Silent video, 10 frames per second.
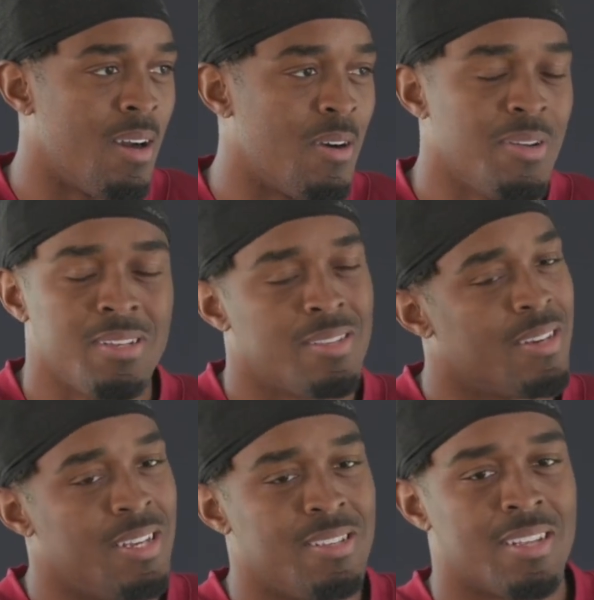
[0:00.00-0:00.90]
Oh, he's
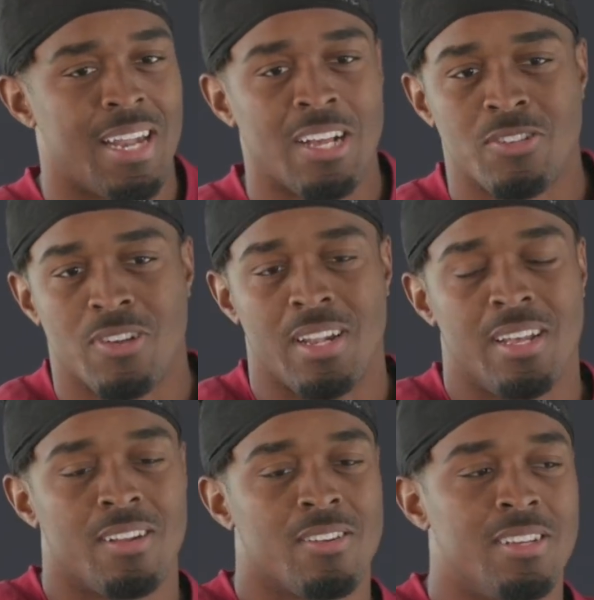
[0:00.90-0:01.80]
a natural
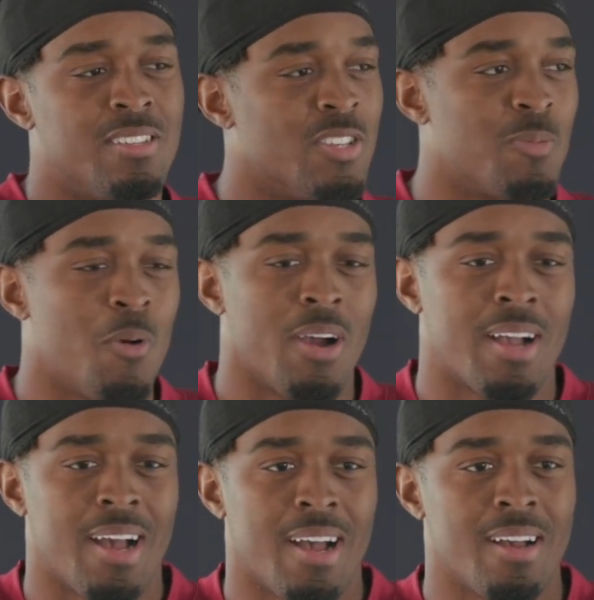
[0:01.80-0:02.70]
leader. He's a smart
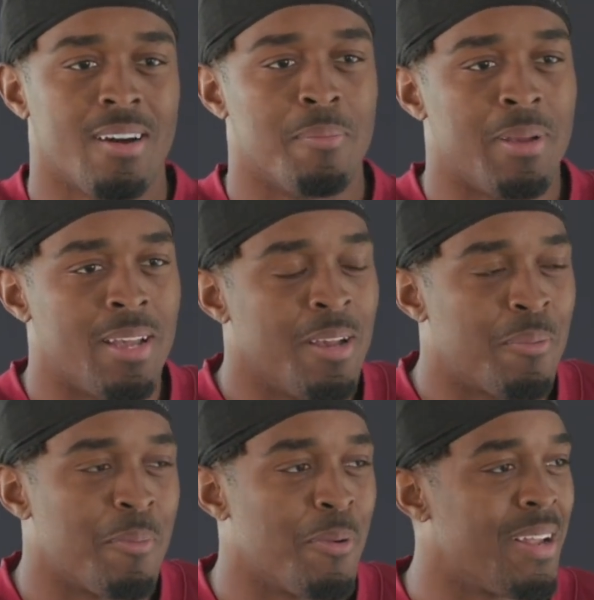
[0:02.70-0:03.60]
guy. Me and him
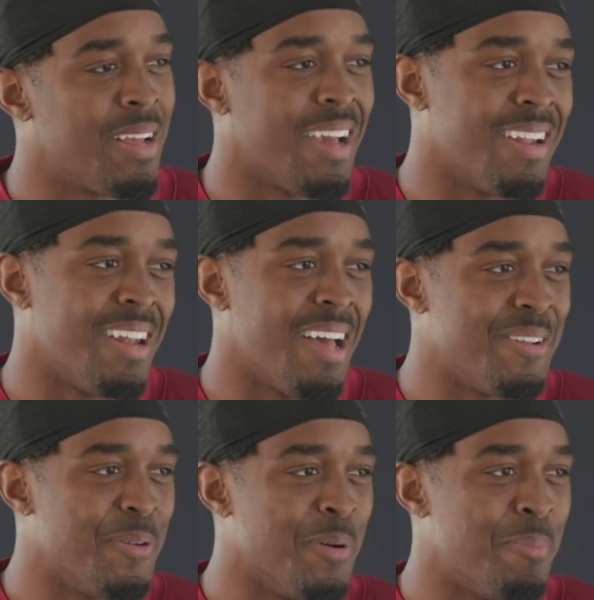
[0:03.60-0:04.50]
communicate a lot
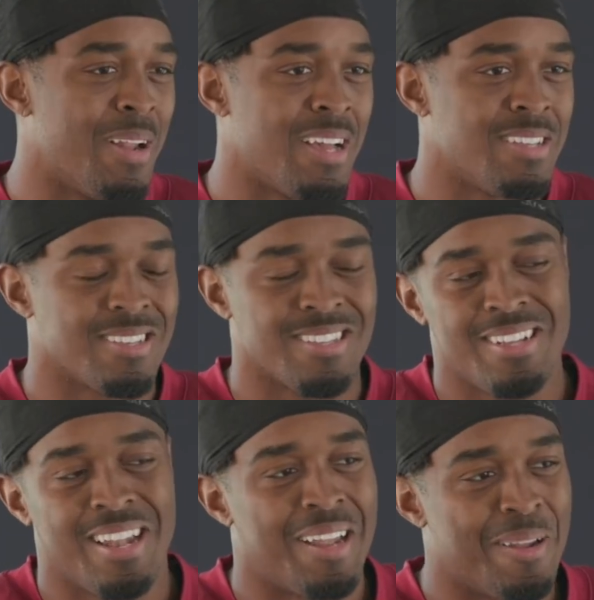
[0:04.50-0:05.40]
during plays because he
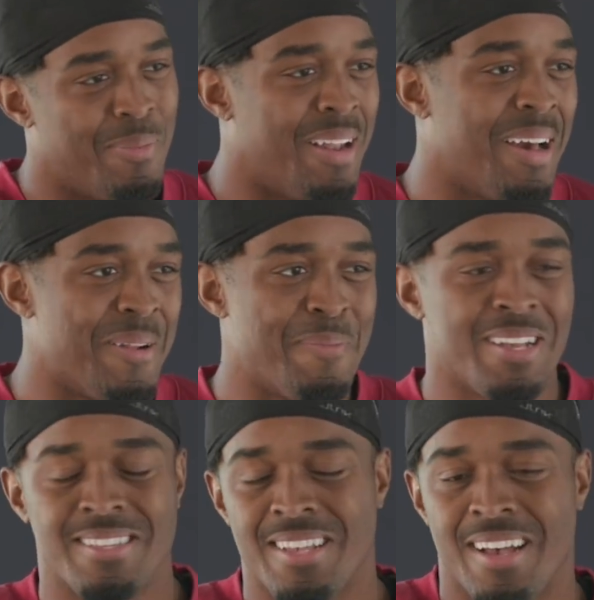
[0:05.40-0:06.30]
lined up a lot on
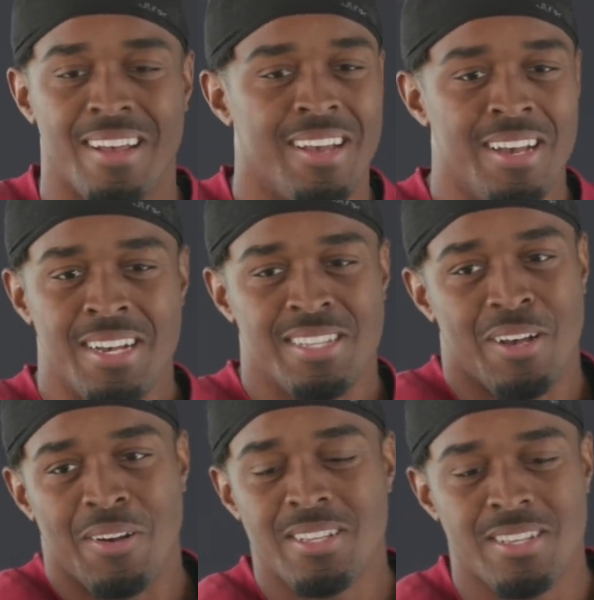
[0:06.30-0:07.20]
my side.
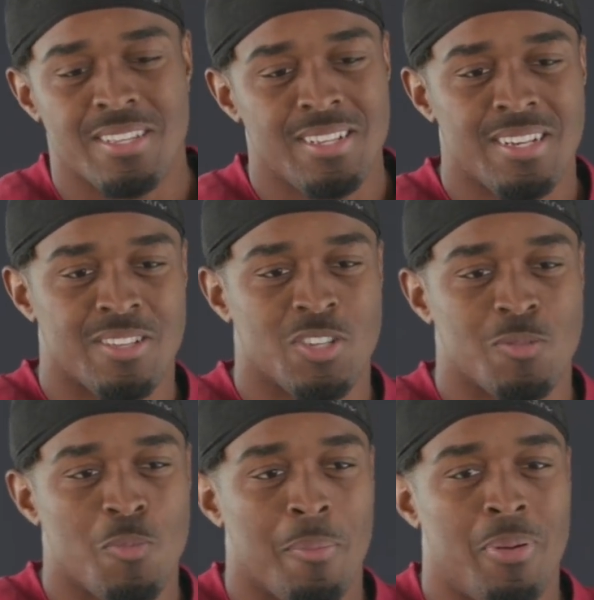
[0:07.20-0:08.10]
So he's just a
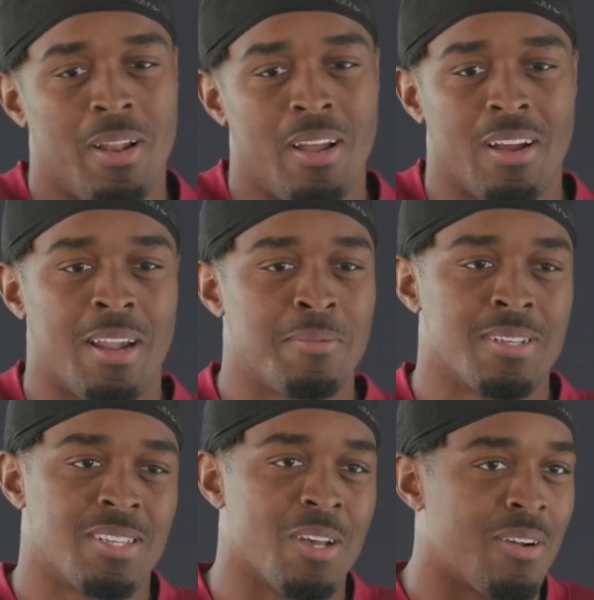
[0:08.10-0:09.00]
smart player, and I'm
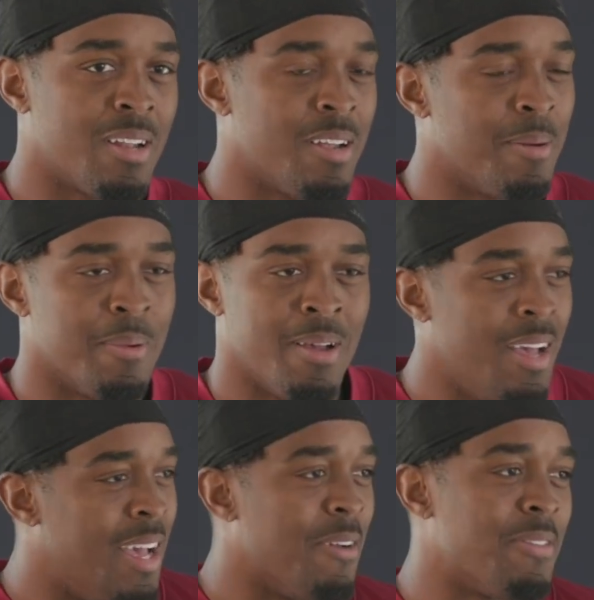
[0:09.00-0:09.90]
just soaking up
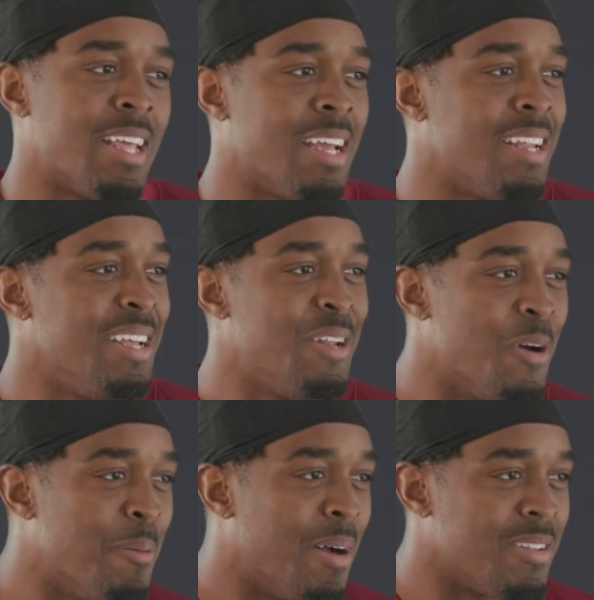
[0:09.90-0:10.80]
everything that he
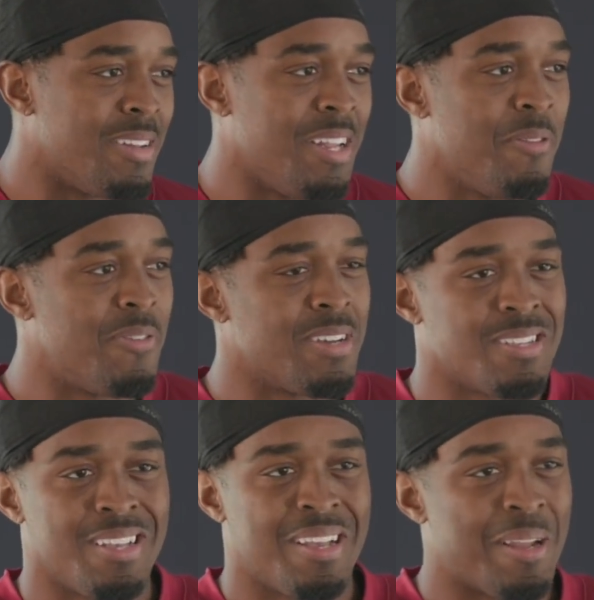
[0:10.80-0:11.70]
knows about the defense.
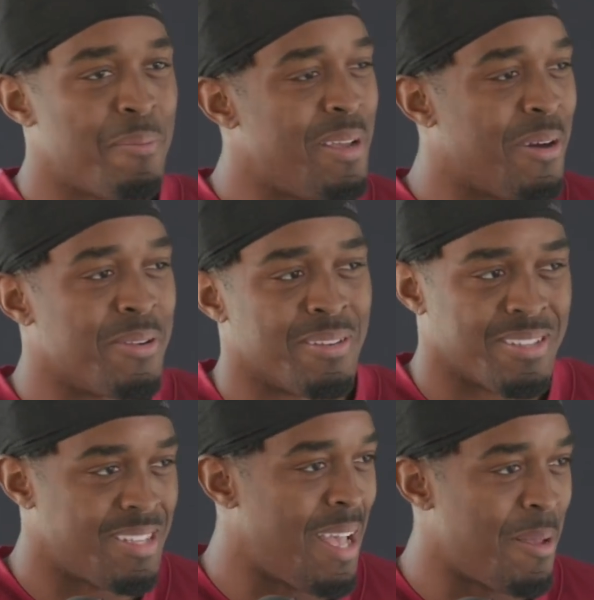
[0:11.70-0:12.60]
He's getting me on the
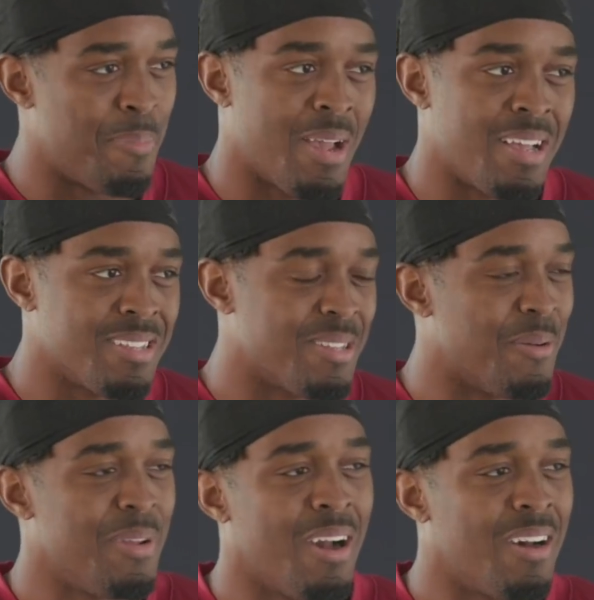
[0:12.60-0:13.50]
same page, so
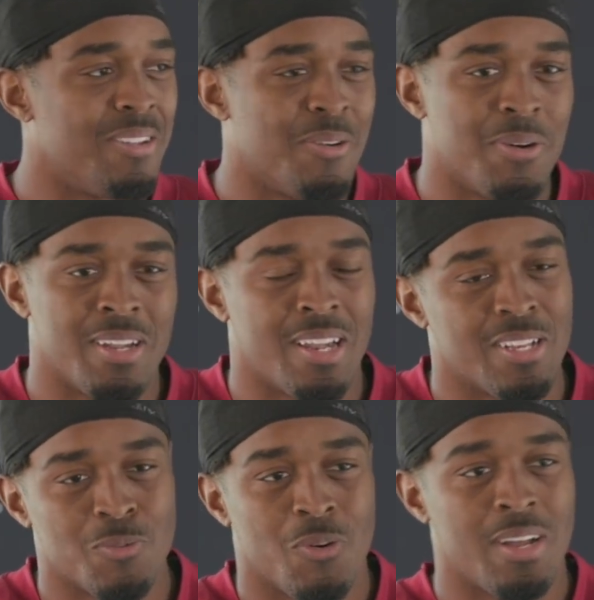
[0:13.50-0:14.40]
we all doing it
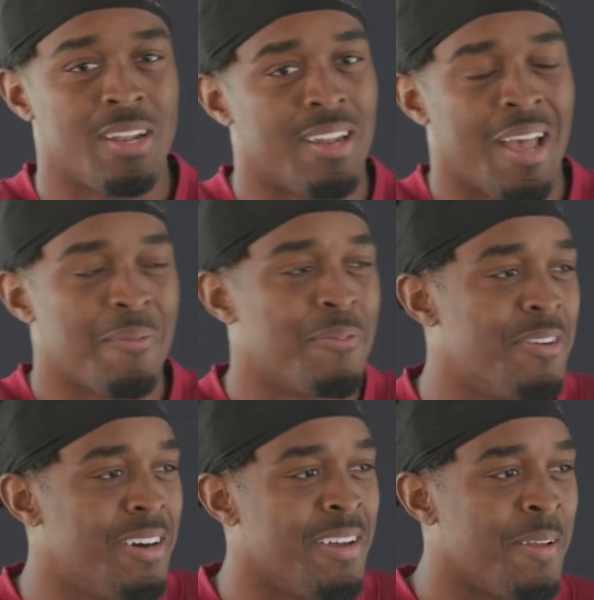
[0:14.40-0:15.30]
as one and having
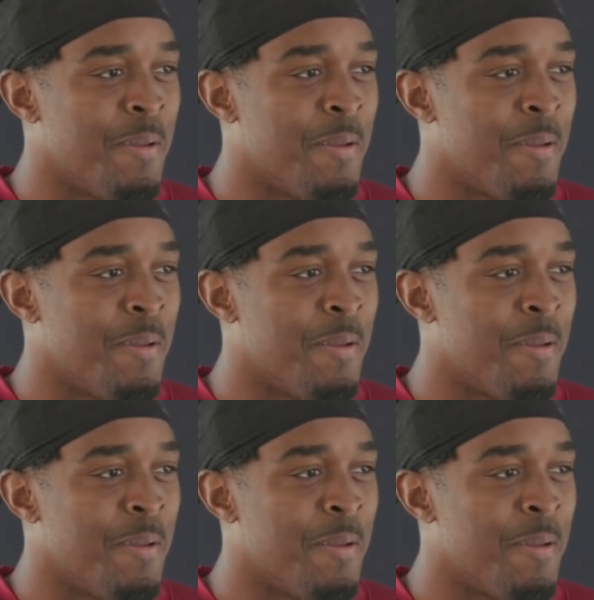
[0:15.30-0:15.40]
fun.